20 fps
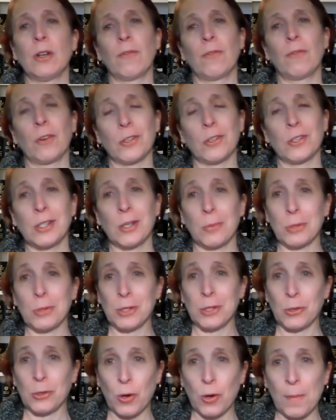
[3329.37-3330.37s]
First there was
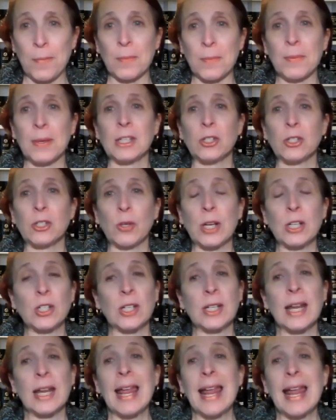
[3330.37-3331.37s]
the Trump
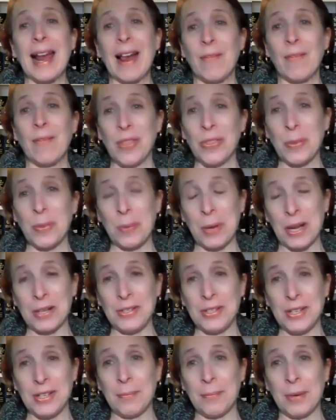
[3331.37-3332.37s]
administration and then the
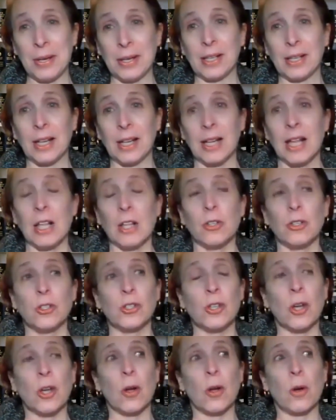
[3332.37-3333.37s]
pandemic.
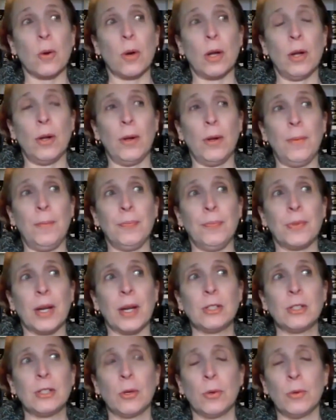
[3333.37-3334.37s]
So
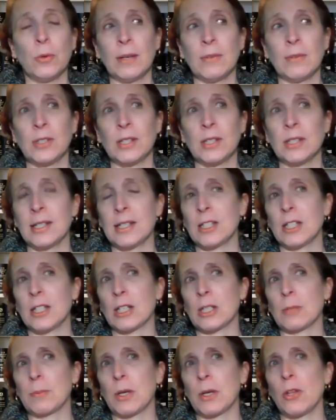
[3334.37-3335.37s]
I don't have
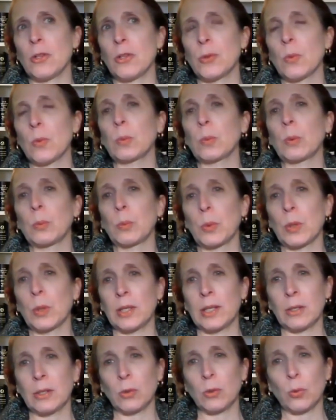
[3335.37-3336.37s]
statistics, but also we're
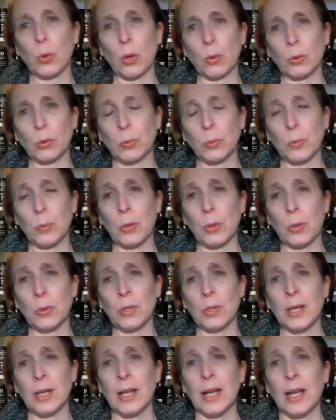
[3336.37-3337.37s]
really in growth
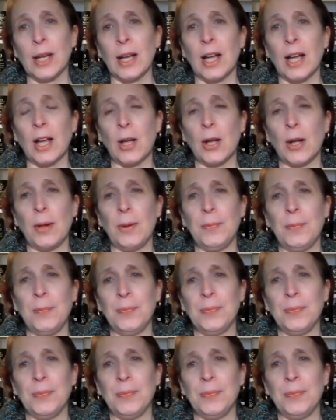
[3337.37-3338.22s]
mode. I